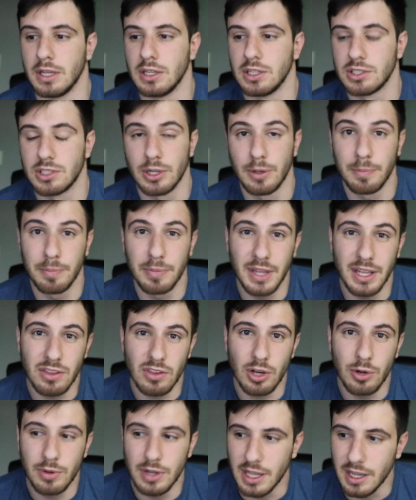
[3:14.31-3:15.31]
So that's
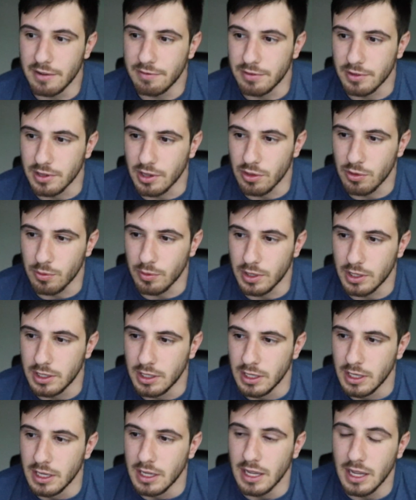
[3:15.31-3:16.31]
all we have for this one,
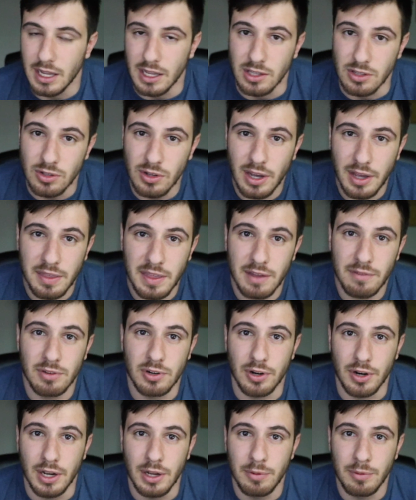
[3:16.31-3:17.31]
and you guys have a
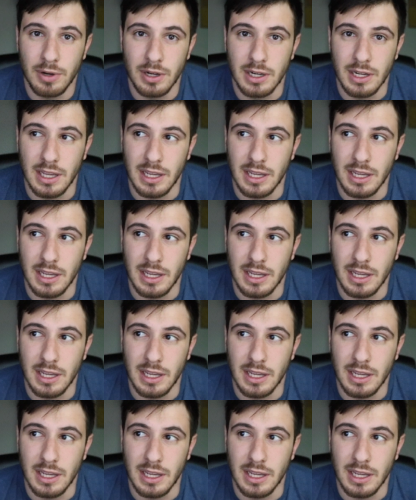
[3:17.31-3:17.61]
great one,